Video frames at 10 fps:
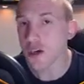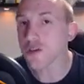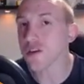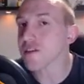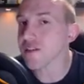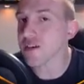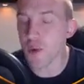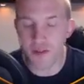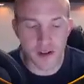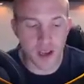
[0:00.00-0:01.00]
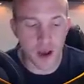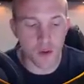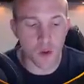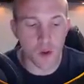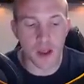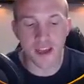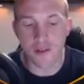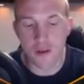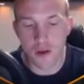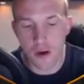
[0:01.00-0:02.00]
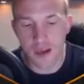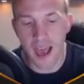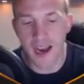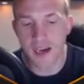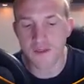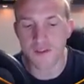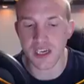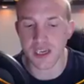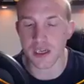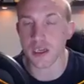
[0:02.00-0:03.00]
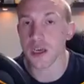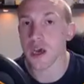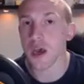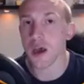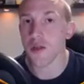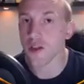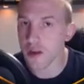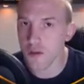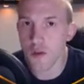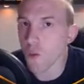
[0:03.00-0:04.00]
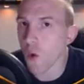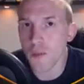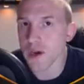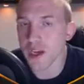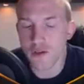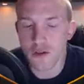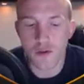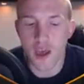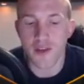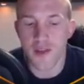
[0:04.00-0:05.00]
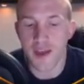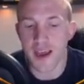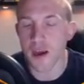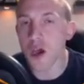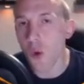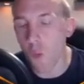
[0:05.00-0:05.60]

You can see when the Town Hall is not activated, the wall breakers do their thing.